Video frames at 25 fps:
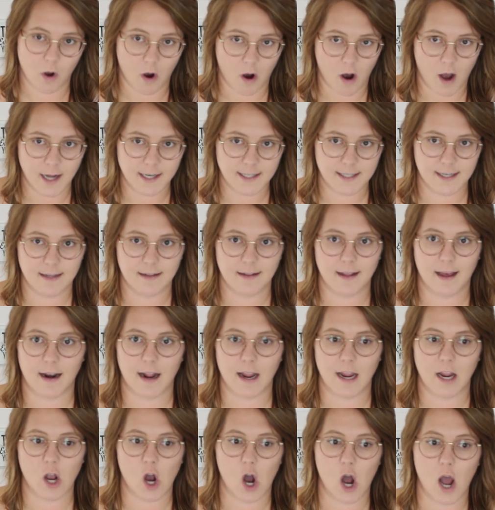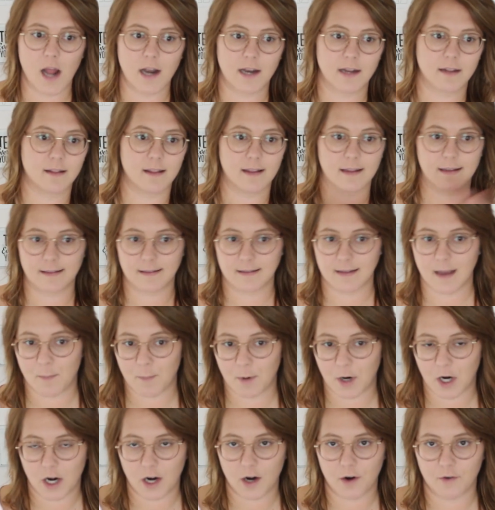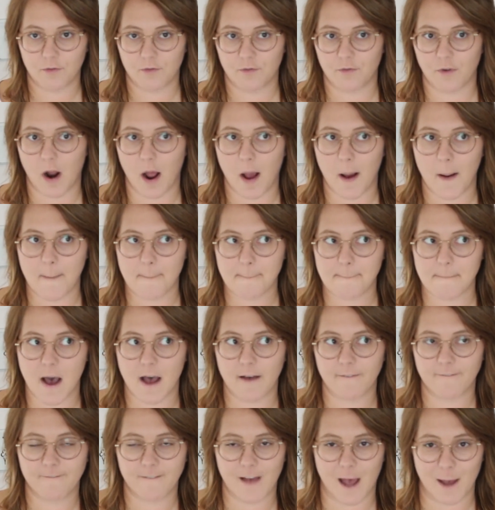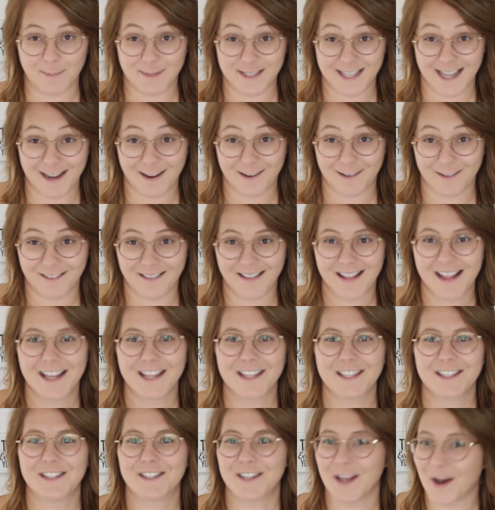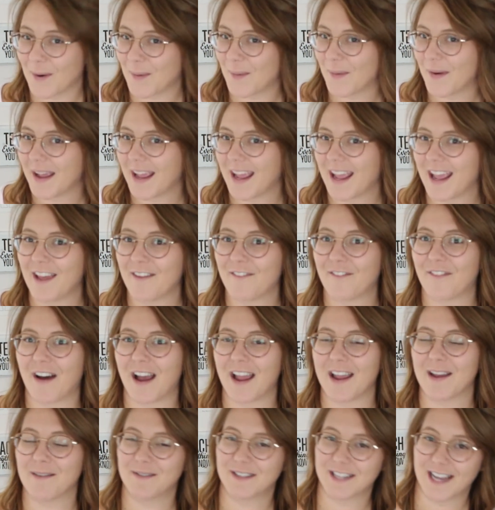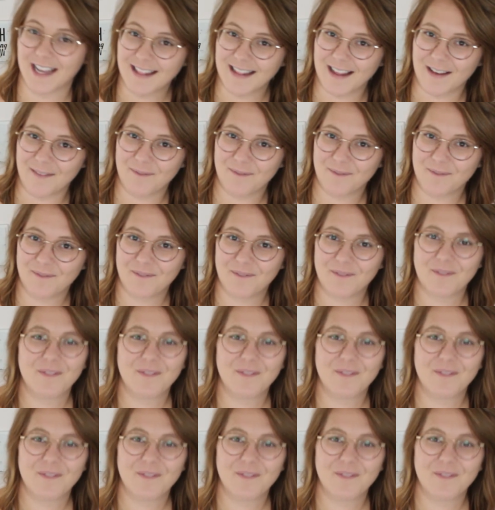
cotton that I got this summer from Fab Cycle. So if I am done them,